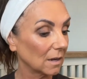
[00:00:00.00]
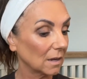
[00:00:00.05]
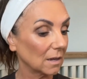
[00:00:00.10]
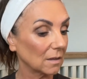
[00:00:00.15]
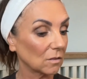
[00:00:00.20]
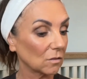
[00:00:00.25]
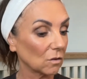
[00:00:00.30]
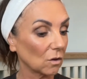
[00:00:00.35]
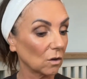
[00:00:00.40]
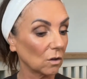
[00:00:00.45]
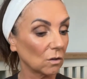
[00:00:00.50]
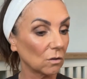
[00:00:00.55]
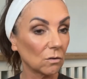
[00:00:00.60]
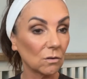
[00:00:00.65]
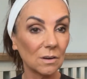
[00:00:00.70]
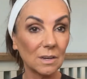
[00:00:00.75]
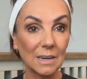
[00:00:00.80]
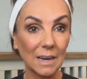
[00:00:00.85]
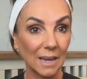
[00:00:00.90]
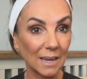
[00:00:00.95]
it's got to
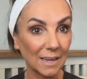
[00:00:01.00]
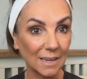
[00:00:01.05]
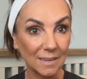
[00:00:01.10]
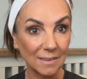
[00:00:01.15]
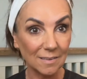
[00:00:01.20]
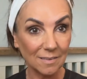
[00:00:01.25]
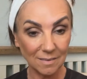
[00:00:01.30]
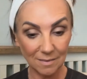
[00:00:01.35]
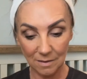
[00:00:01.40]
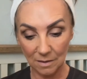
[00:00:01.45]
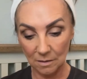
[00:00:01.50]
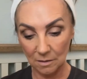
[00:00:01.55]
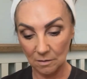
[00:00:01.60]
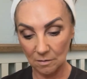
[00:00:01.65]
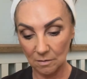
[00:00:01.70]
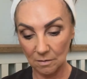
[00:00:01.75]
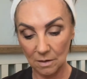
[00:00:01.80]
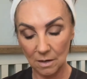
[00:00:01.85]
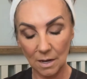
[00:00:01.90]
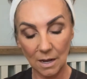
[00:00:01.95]
look nice,
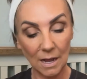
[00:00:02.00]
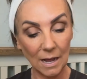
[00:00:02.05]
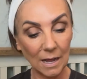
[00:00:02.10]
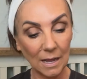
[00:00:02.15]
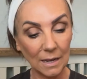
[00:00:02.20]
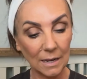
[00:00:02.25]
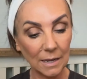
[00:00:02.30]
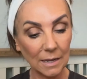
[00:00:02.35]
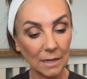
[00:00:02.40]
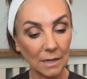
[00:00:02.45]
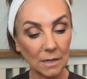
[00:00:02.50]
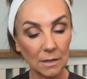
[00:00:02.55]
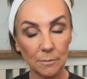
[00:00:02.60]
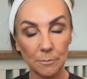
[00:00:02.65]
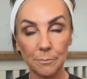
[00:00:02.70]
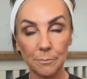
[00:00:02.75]
and I like